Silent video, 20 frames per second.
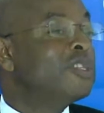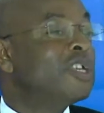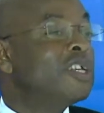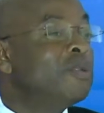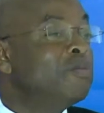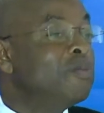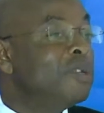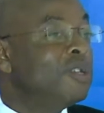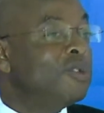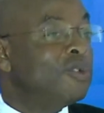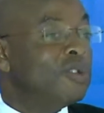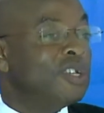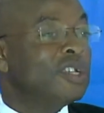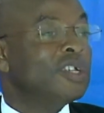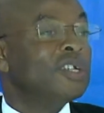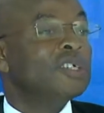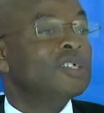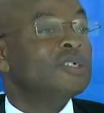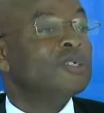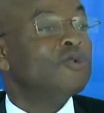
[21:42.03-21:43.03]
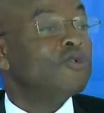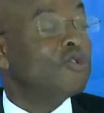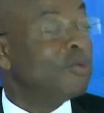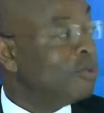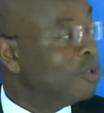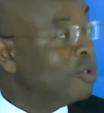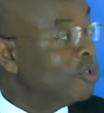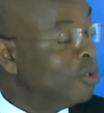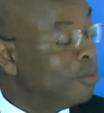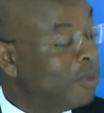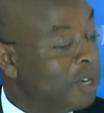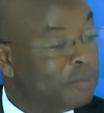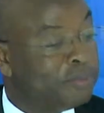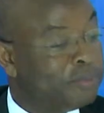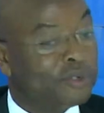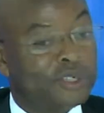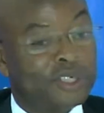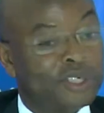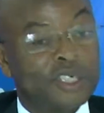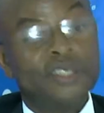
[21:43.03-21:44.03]
10 million on my
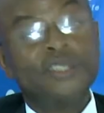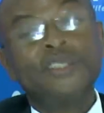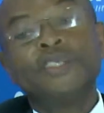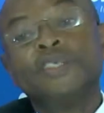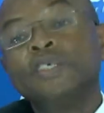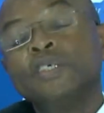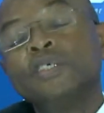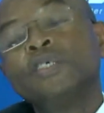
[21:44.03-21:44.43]
project.